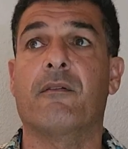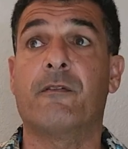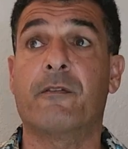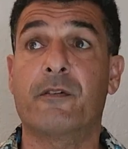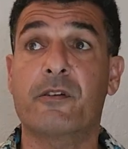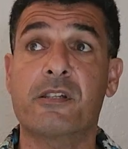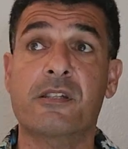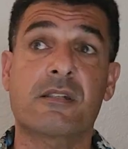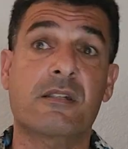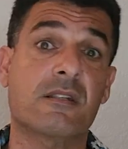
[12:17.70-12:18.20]

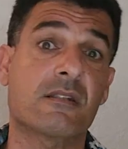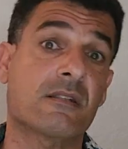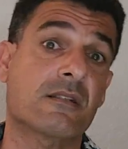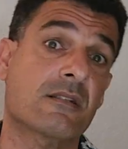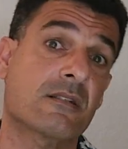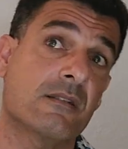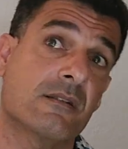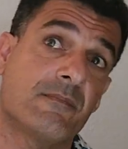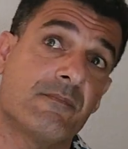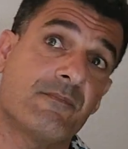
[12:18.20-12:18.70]

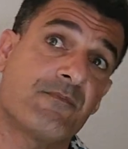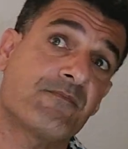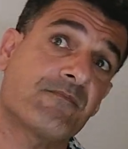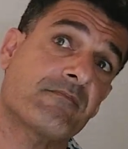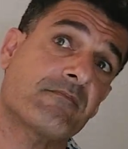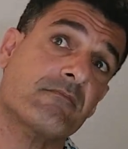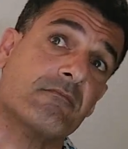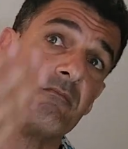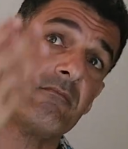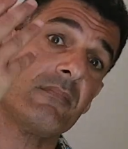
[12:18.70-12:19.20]
Versus
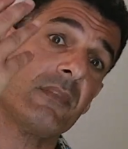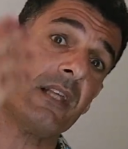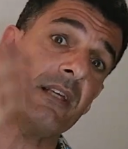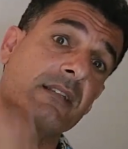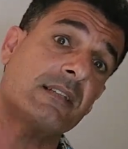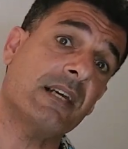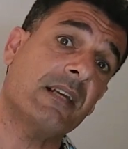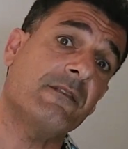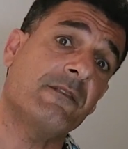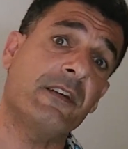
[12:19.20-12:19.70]

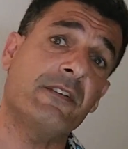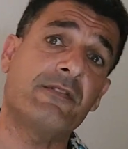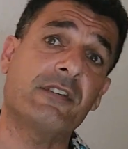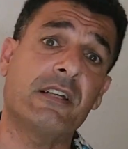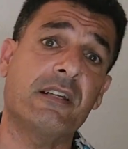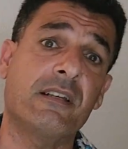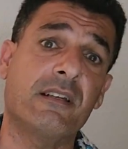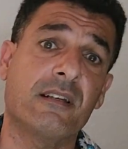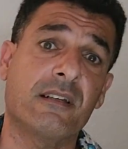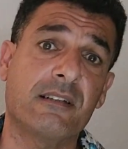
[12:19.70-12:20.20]
10,
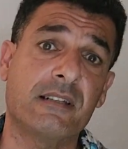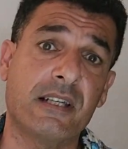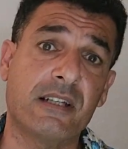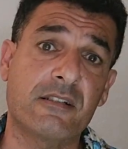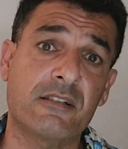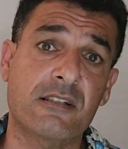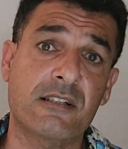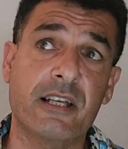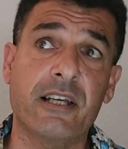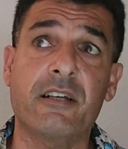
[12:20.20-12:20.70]
15
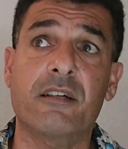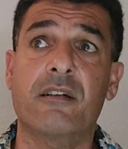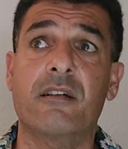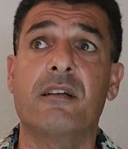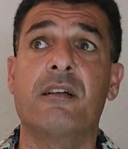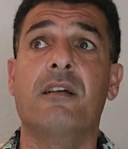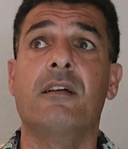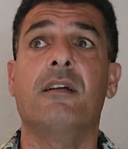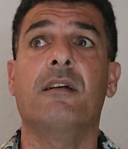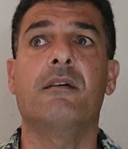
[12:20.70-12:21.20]
years
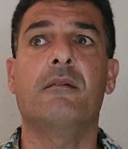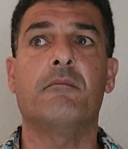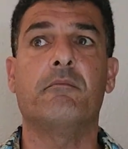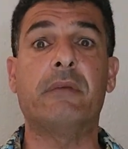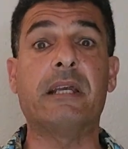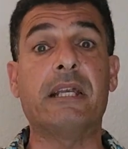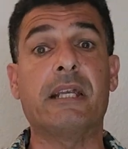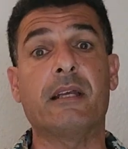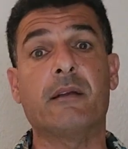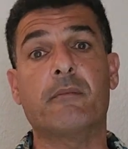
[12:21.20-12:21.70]
later,
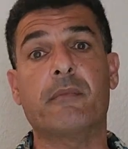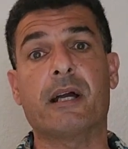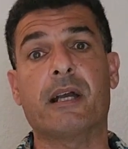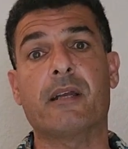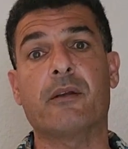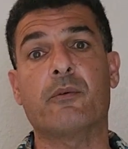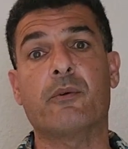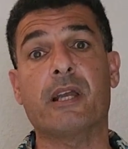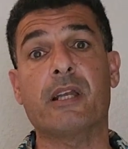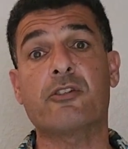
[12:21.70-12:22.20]
meeting
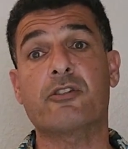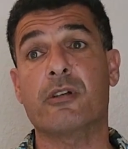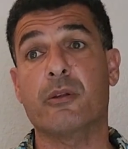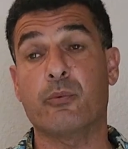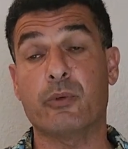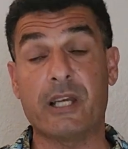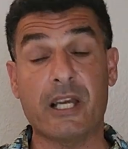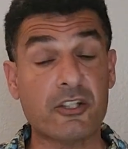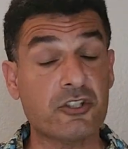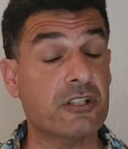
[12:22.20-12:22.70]
my
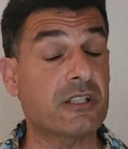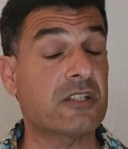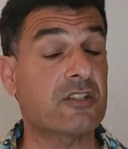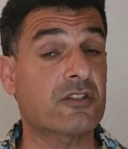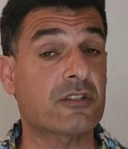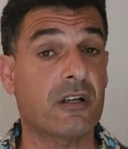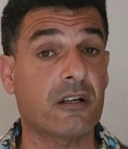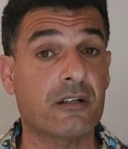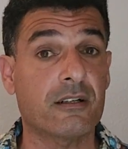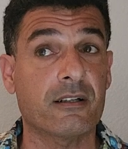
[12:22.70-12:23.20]
Rachel, we actually
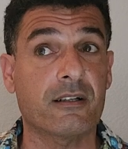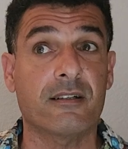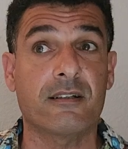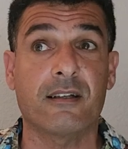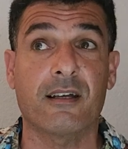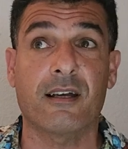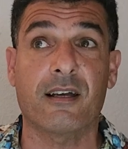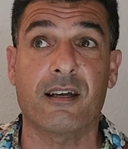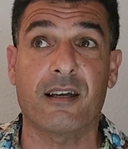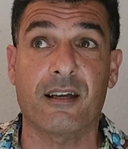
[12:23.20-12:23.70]

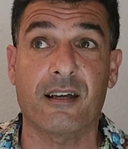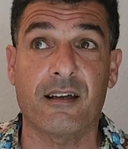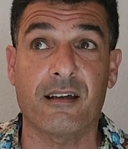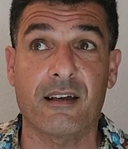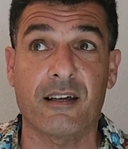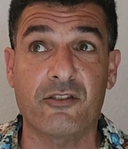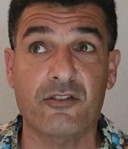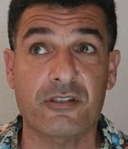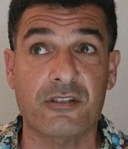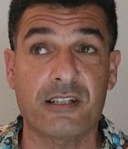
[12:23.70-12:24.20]
started,
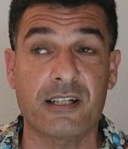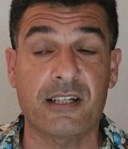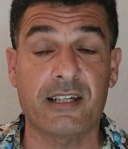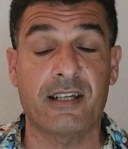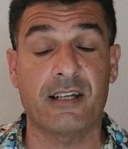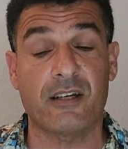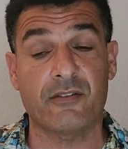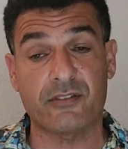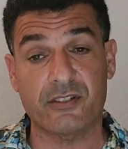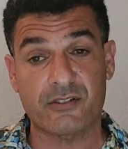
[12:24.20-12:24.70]

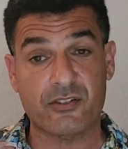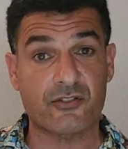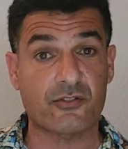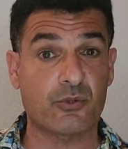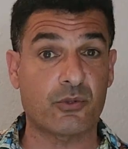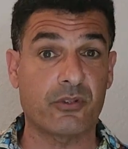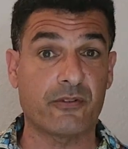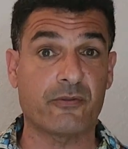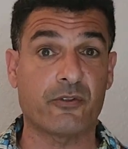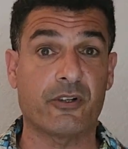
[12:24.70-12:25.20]
interestingly enough, there's a
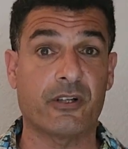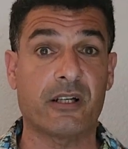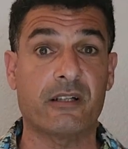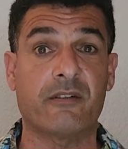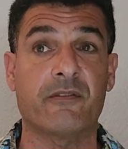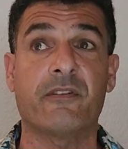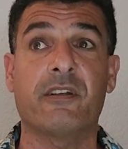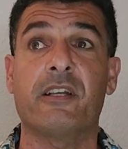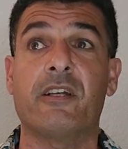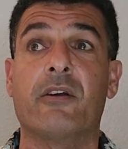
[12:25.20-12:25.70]
story for
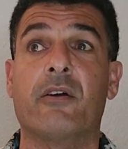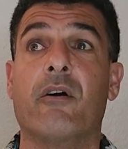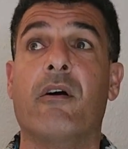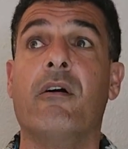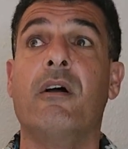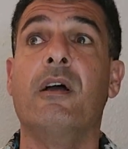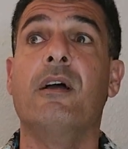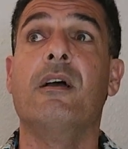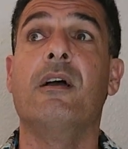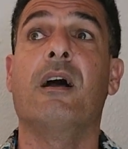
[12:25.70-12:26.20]
another video,